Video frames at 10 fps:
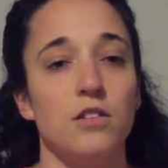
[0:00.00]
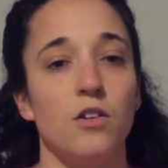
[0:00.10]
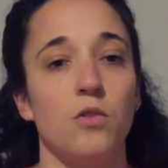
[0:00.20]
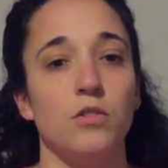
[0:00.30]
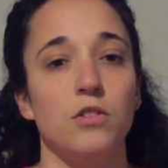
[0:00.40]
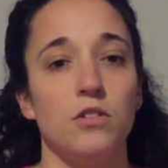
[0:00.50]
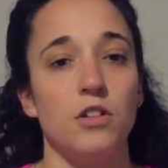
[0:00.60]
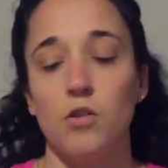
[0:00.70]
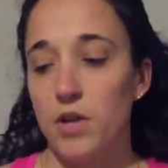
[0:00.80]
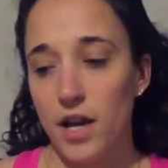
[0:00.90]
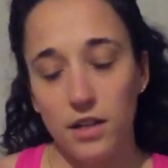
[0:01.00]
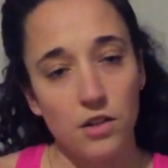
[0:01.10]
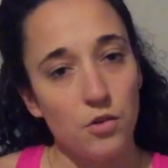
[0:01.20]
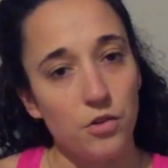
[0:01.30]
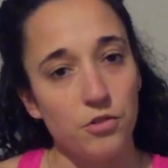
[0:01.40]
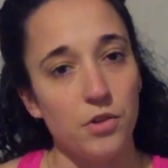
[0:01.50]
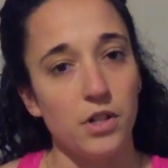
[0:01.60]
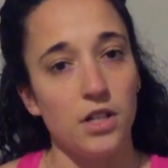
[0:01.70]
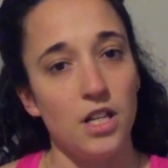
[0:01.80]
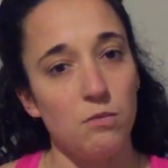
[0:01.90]
So, kind of go
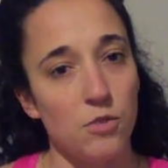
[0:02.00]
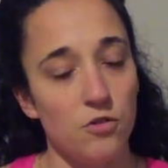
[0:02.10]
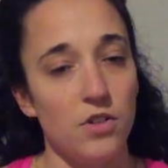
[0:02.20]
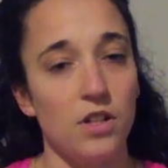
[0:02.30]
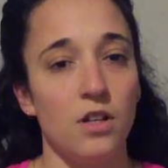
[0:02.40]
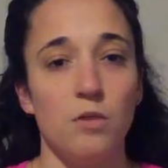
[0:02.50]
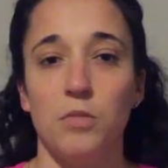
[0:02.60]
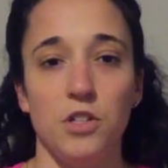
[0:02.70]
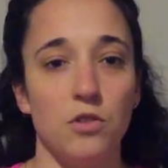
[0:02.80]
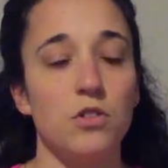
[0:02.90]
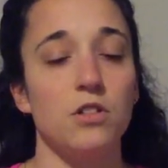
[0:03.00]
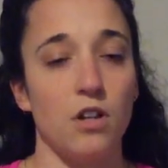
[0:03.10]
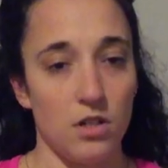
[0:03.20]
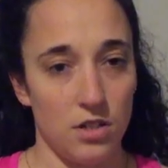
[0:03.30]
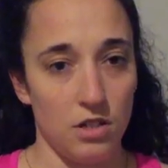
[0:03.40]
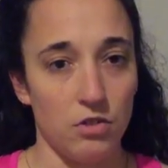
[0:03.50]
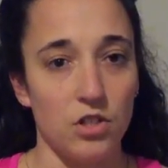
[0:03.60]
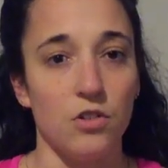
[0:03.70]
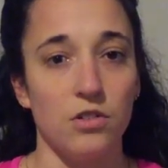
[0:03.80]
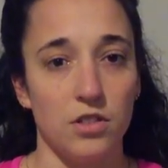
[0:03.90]
through it and keep moving, but you'll start to see
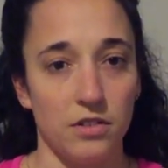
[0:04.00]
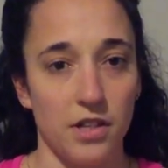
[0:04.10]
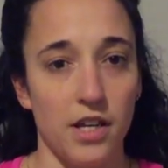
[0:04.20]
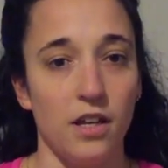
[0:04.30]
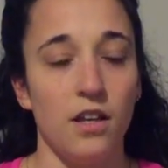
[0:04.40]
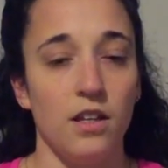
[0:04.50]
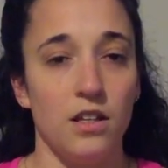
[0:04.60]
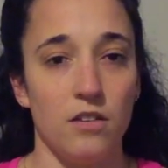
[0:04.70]
results, okay?